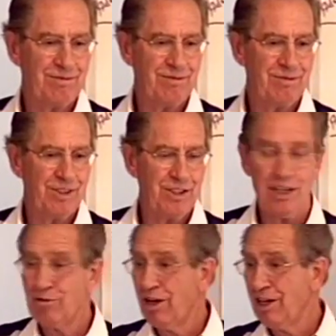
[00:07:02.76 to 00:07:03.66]
Isn't
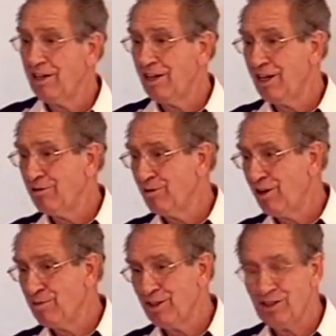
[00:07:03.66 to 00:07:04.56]
that right in line with what
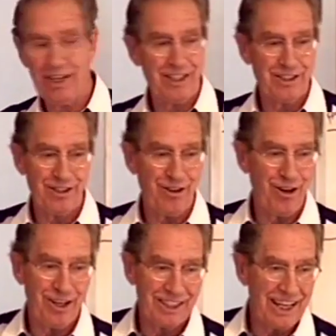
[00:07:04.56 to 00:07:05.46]
I've been telling you
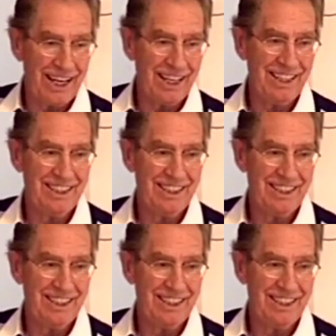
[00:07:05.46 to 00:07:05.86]
all day?